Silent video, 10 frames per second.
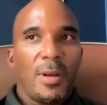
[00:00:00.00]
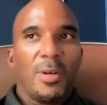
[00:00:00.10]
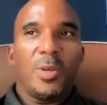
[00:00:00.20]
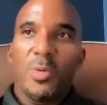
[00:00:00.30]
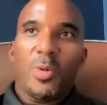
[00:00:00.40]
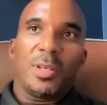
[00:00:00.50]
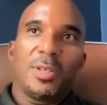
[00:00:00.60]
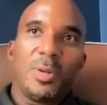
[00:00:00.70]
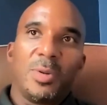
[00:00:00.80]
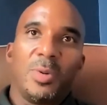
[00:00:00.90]
Do you want
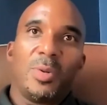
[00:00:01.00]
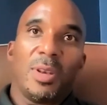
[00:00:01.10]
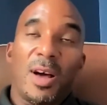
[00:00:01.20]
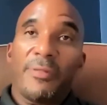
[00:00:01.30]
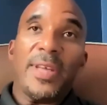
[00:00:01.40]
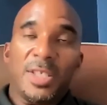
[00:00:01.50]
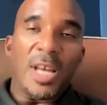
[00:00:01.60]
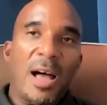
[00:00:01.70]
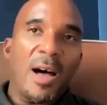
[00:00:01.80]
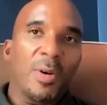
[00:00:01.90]
to love that
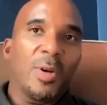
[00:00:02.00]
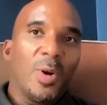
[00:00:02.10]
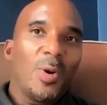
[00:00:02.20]
child,